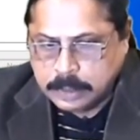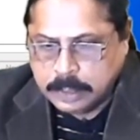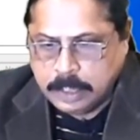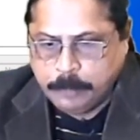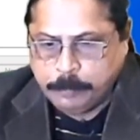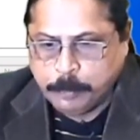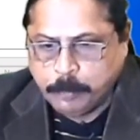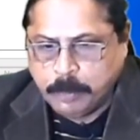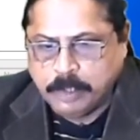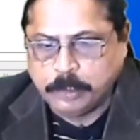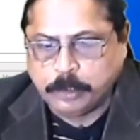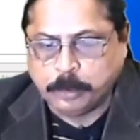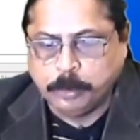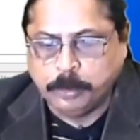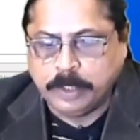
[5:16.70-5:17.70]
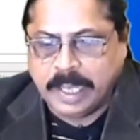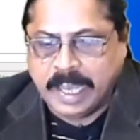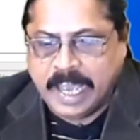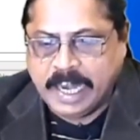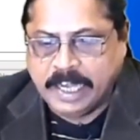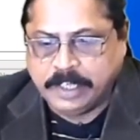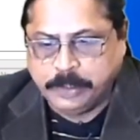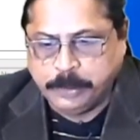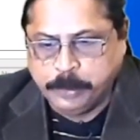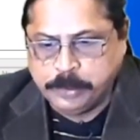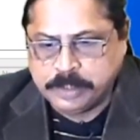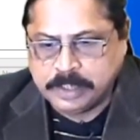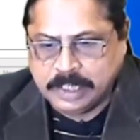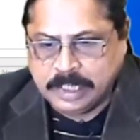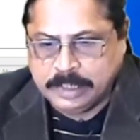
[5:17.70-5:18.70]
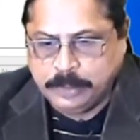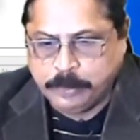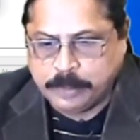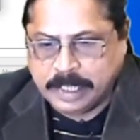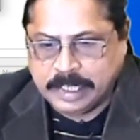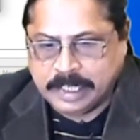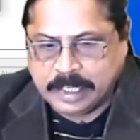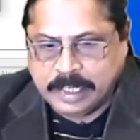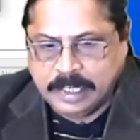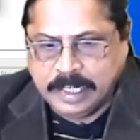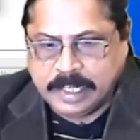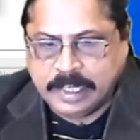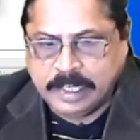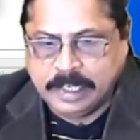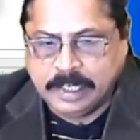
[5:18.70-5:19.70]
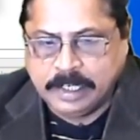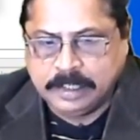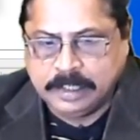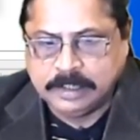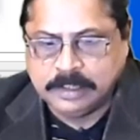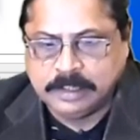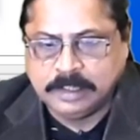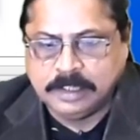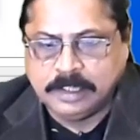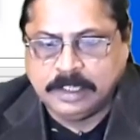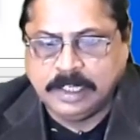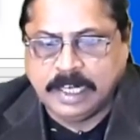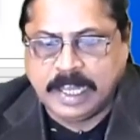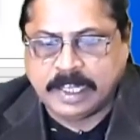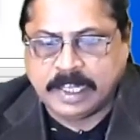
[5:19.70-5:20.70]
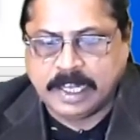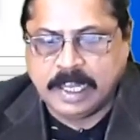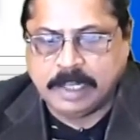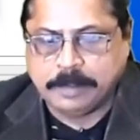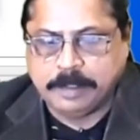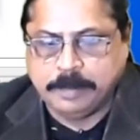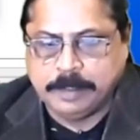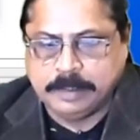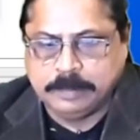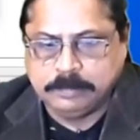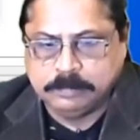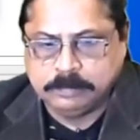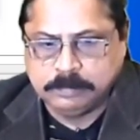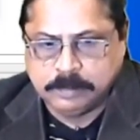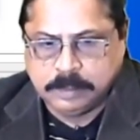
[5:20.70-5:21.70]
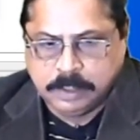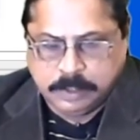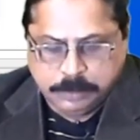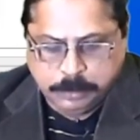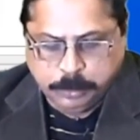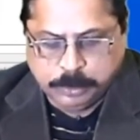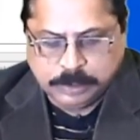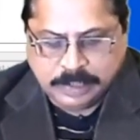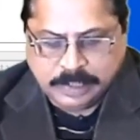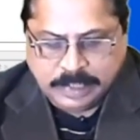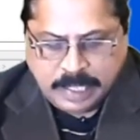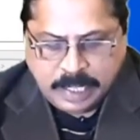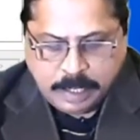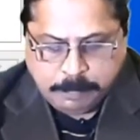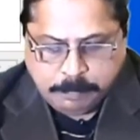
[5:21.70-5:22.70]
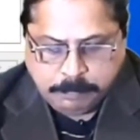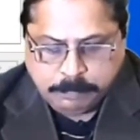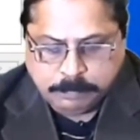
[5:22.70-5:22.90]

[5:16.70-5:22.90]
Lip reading: If you want to add user, you can click here, like I have given username,